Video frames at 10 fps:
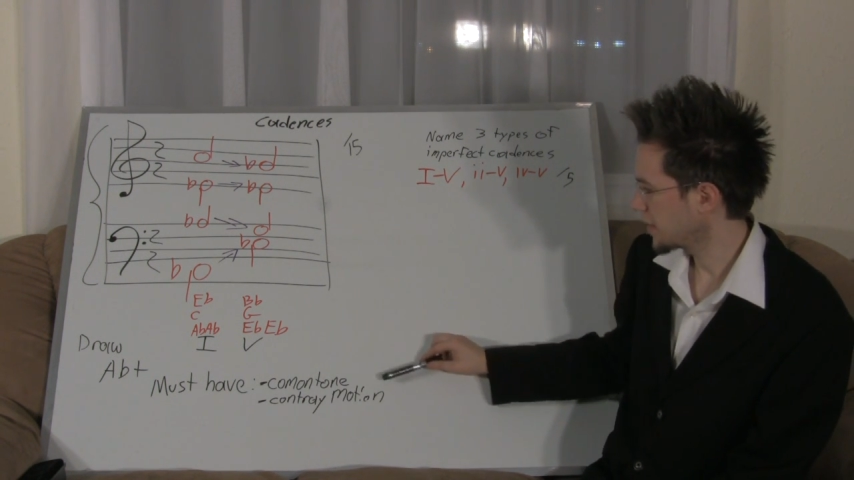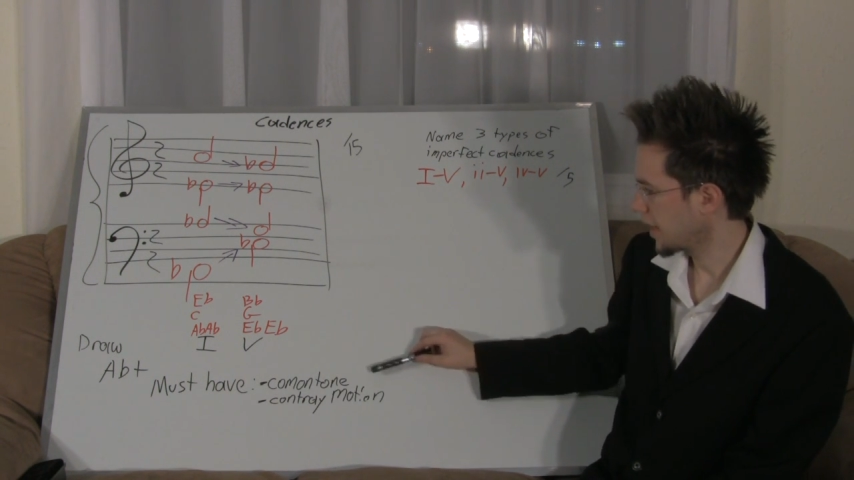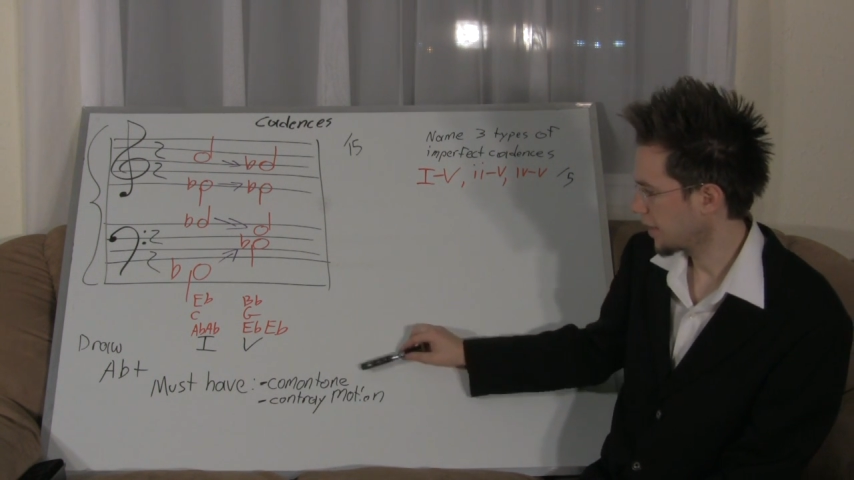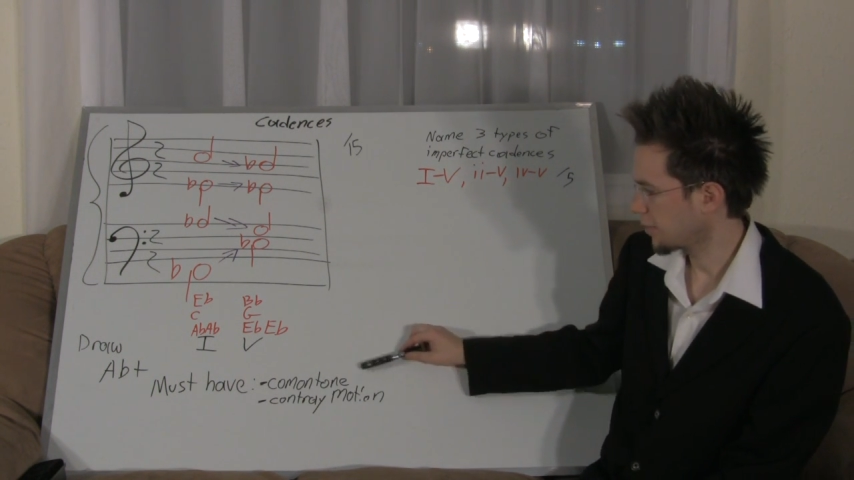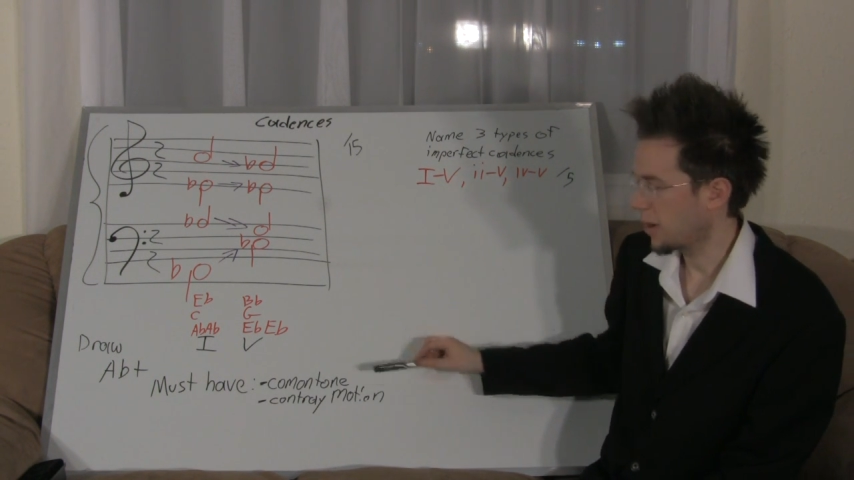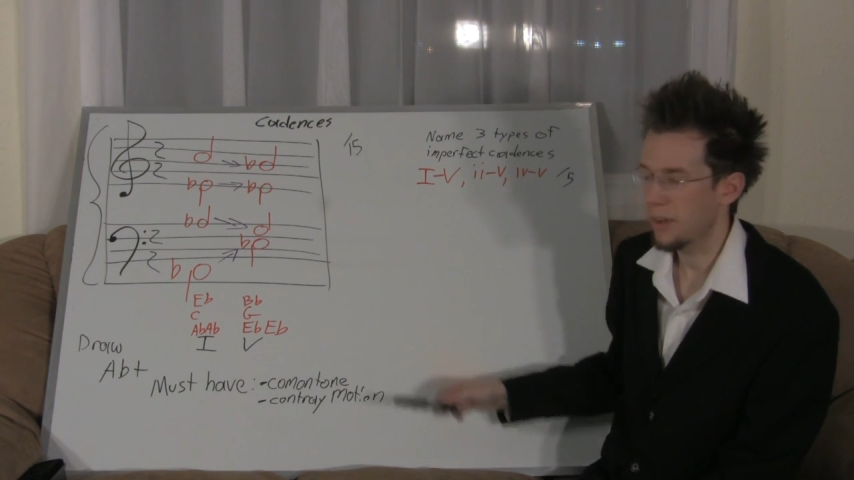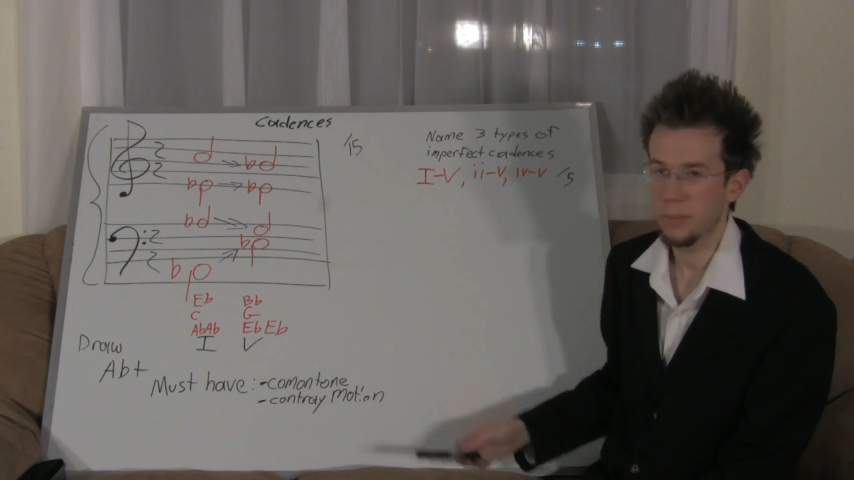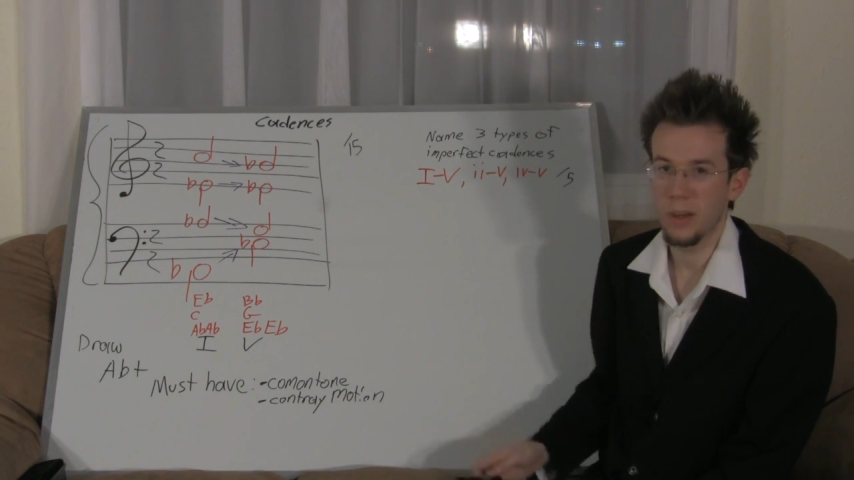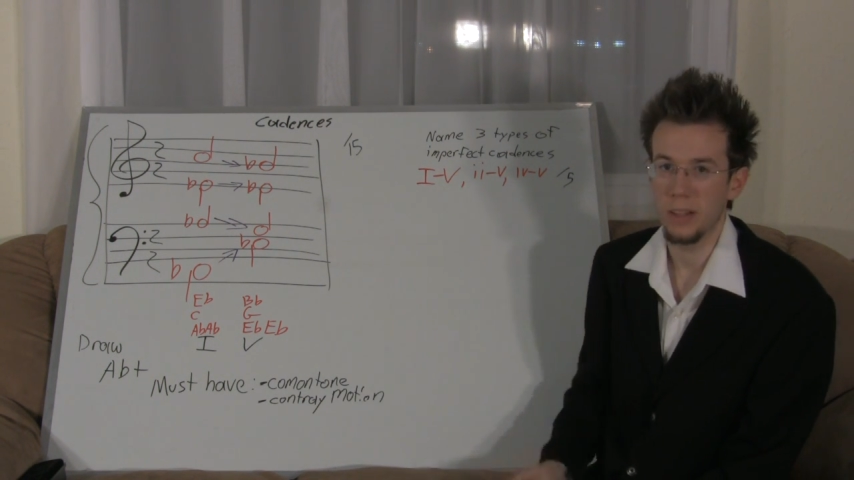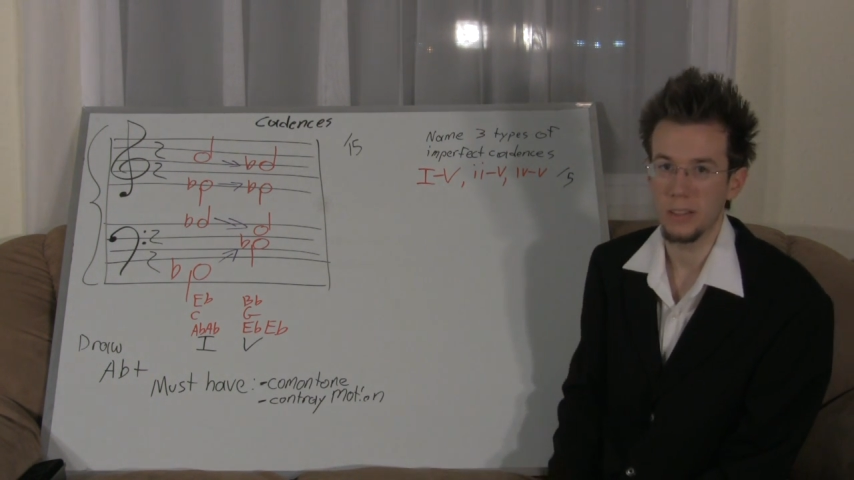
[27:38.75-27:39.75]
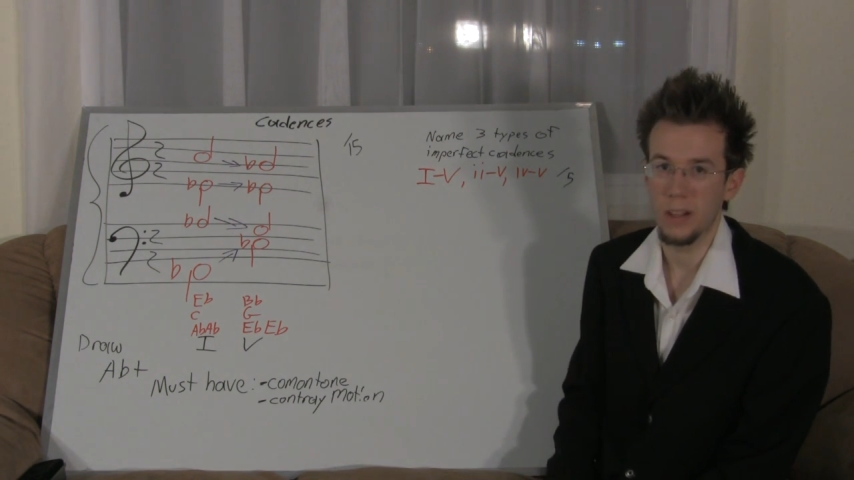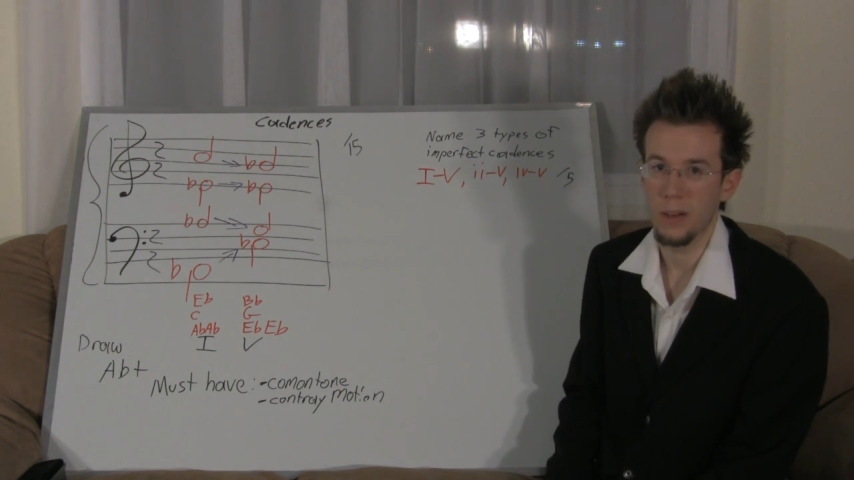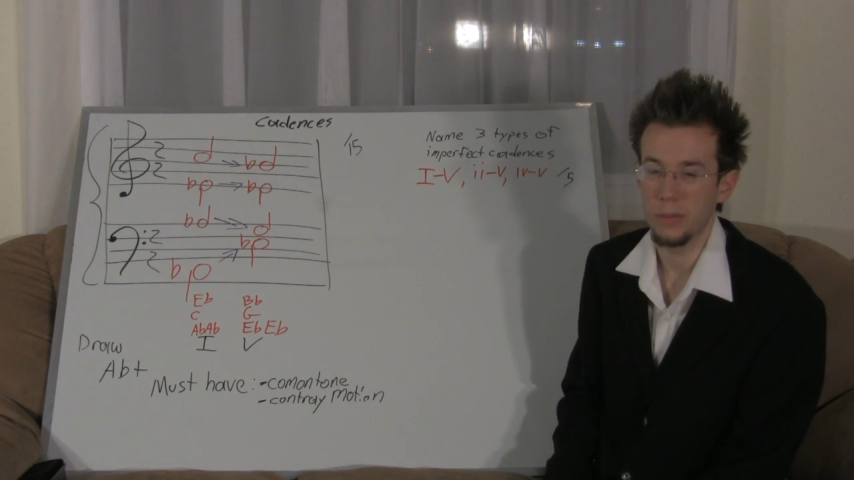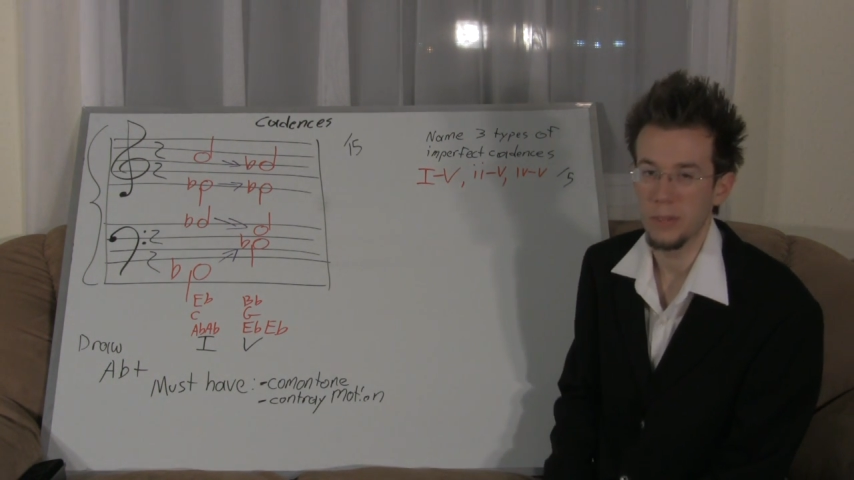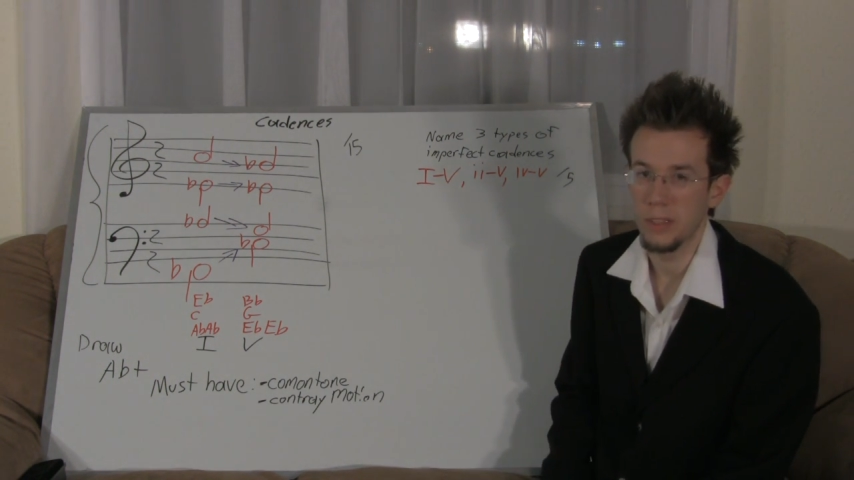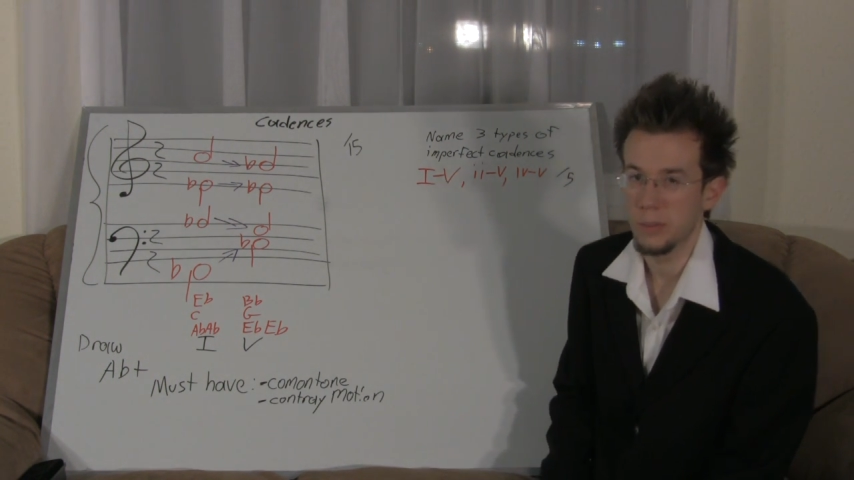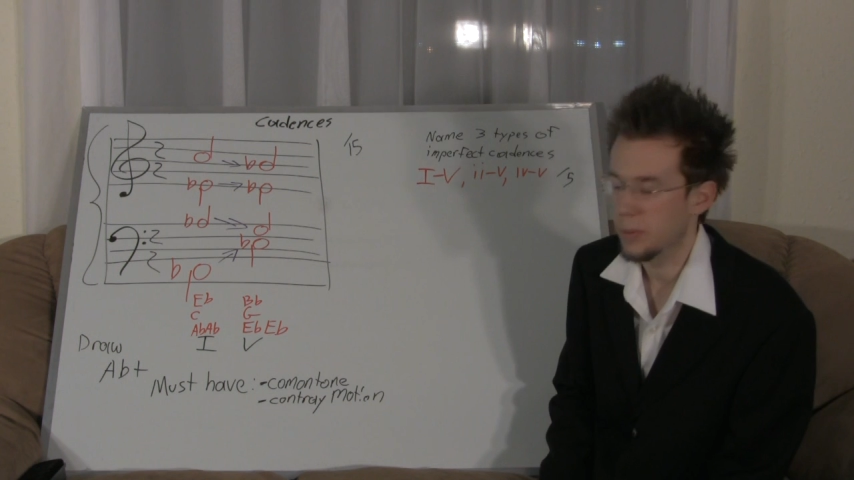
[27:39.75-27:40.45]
take 5 marks off for each